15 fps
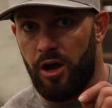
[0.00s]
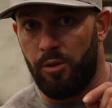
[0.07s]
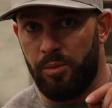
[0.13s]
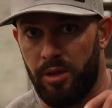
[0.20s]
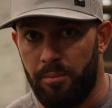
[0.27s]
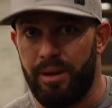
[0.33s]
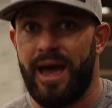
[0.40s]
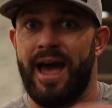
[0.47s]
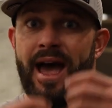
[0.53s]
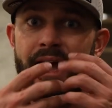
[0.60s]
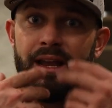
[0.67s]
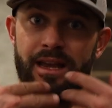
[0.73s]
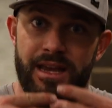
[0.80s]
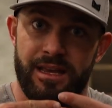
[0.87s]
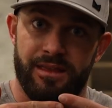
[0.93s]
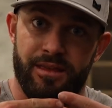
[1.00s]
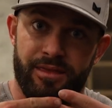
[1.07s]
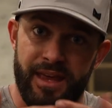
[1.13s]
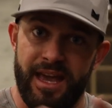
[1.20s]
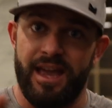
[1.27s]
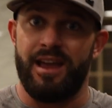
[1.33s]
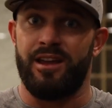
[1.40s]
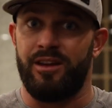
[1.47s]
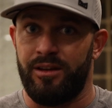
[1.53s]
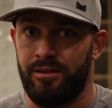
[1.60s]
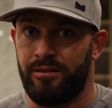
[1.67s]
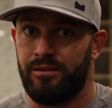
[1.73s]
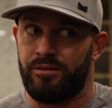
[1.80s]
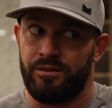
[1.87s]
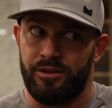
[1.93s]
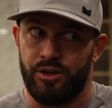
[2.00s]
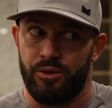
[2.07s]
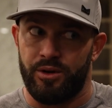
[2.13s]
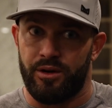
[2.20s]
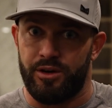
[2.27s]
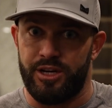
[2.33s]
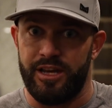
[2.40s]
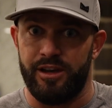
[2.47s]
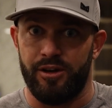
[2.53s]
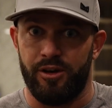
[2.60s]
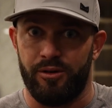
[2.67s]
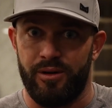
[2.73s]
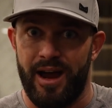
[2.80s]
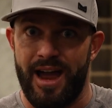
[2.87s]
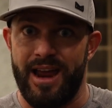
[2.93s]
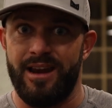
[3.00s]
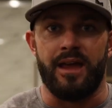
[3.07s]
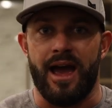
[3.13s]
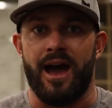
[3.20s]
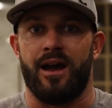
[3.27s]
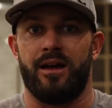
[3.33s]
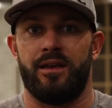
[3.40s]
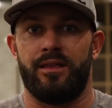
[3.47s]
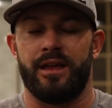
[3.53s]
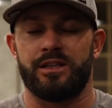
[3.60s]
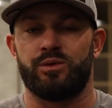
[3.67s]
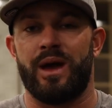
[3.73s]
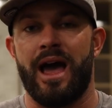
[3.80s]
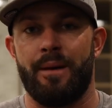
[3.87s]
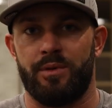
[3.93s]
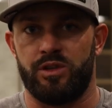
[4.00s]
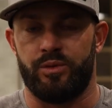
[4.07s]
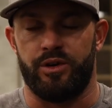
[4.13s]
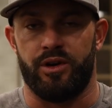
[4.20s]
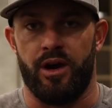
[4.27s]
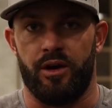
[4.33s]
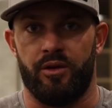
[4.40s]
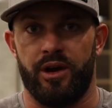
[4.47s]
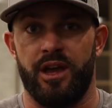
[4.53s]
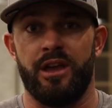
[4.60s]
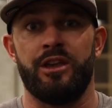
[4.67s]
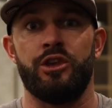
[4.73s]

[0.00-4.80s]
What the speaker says: Open the bag, eat the thing, doing your deal, right? Yeah, that's what happens when you're hungry.